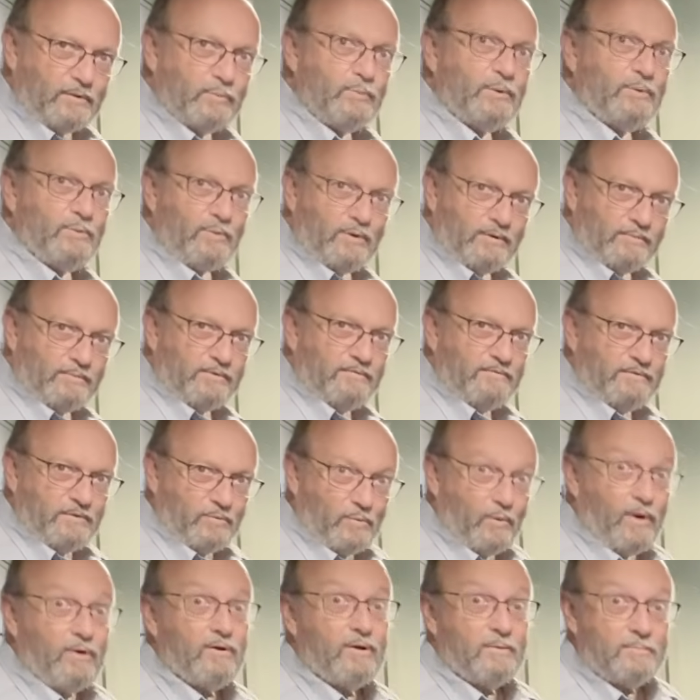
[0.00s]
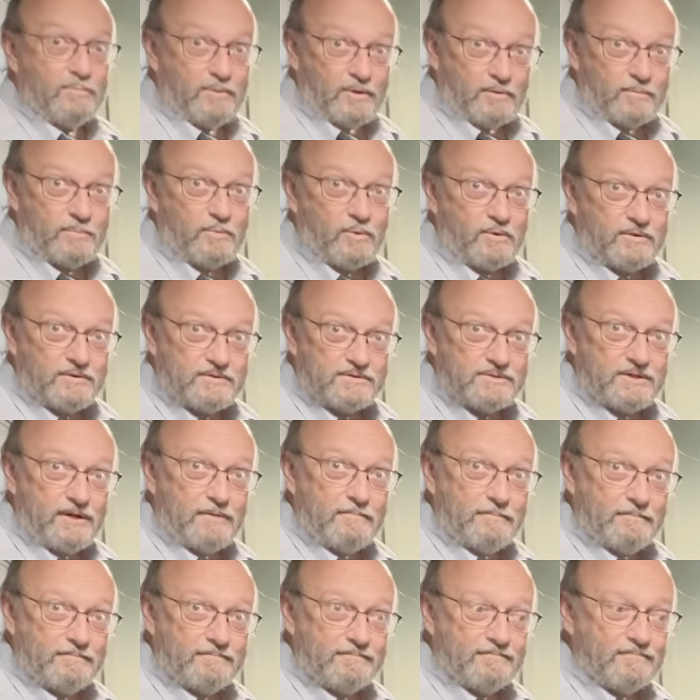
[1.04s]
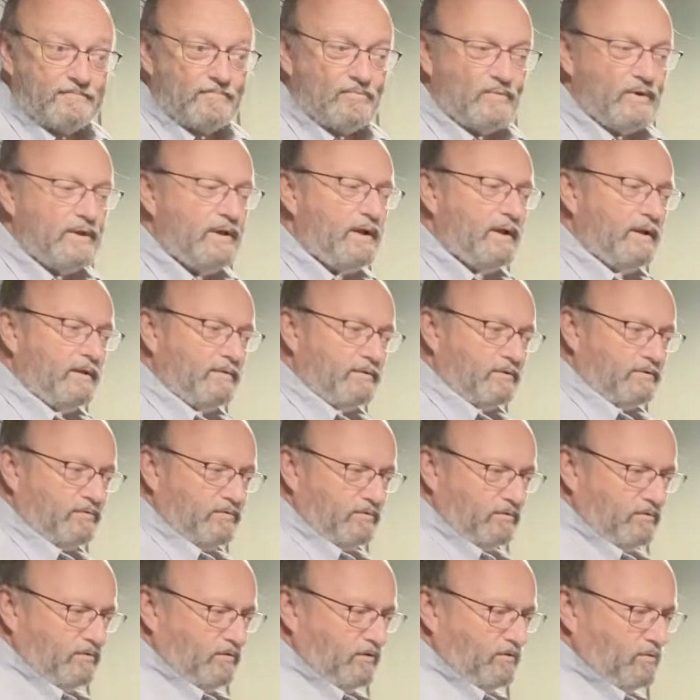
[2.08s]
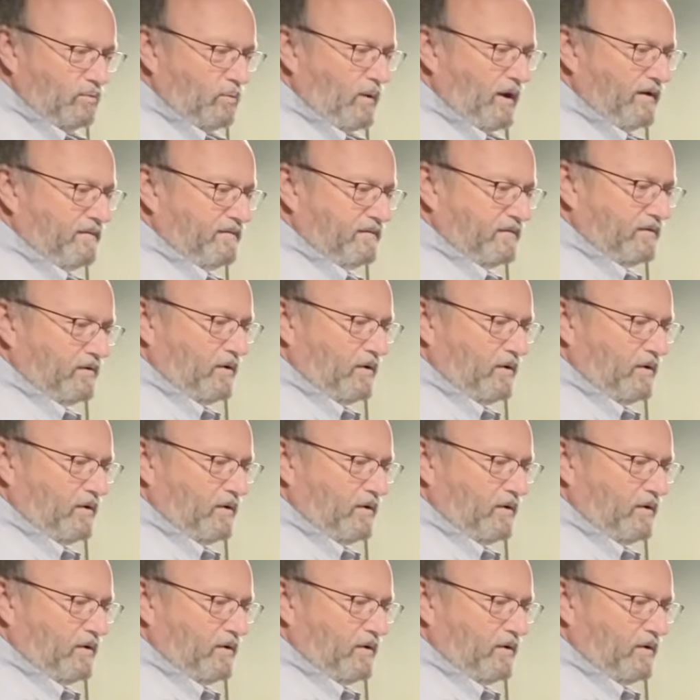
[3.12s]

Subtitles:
We want him to feel welcome on board the ship. This is his wife and